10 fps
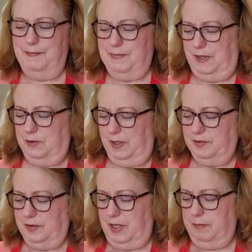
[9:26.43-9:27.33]
the
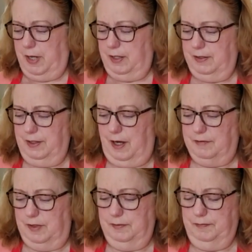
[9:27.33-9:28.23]
crust came out of the
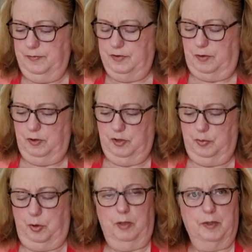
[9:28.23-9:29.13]
oven, so it looks
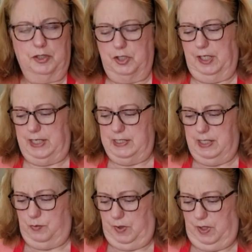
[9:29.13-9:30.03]
pretty much like it
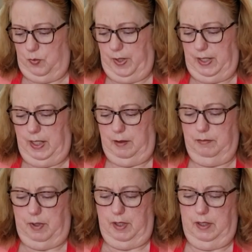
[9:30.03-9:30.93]
did when it went in,
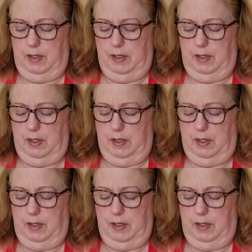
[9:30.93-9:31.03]
but